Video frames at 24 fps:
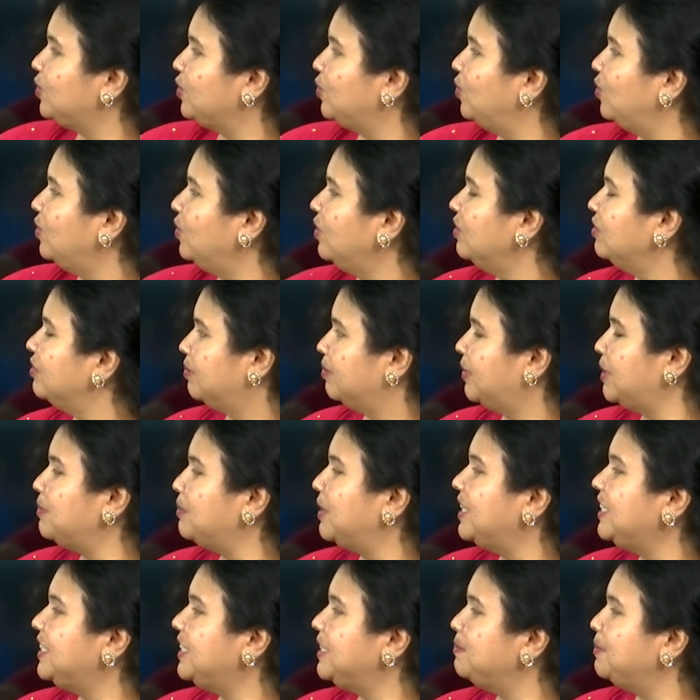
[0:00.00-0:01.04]
row, by
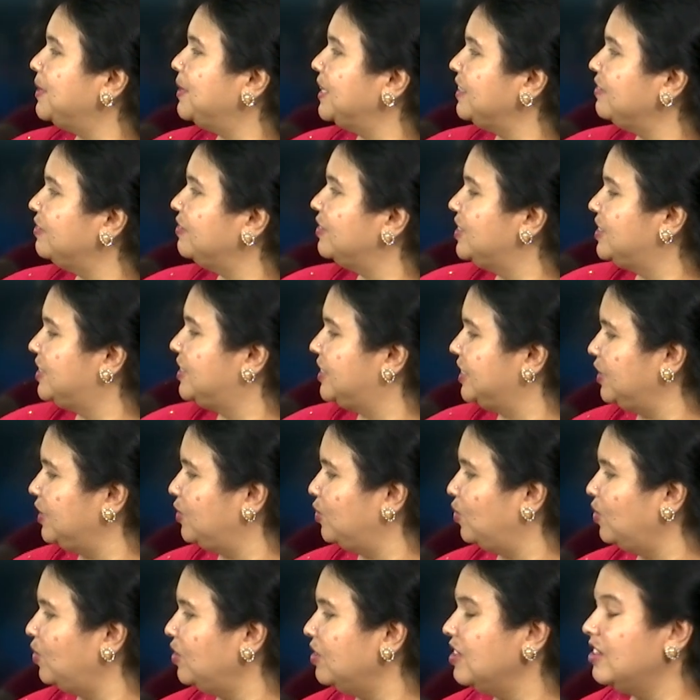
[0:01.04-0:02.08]
multiplying with
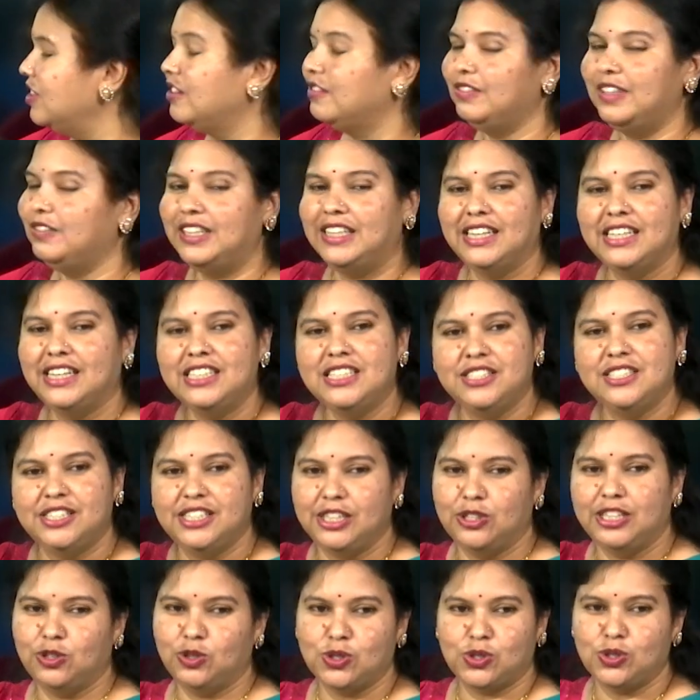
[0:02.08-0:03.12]
0, we get
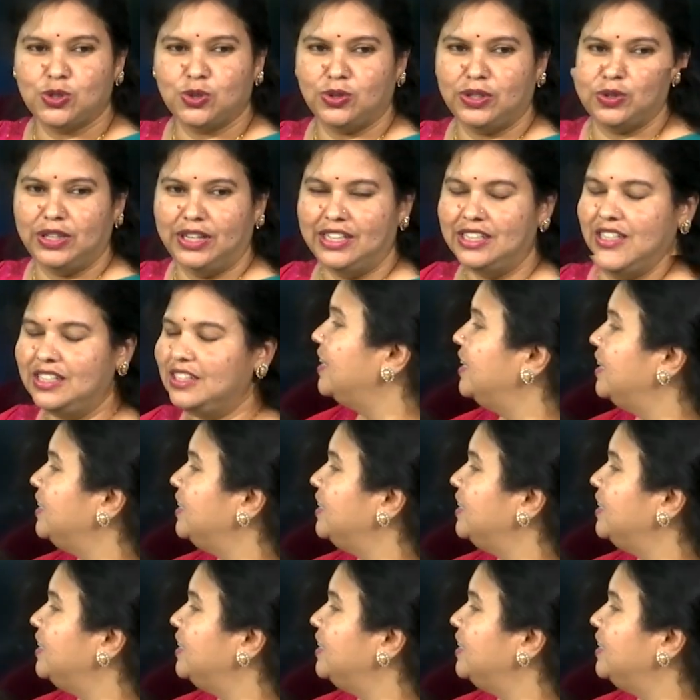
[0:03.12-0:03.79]
zeros only.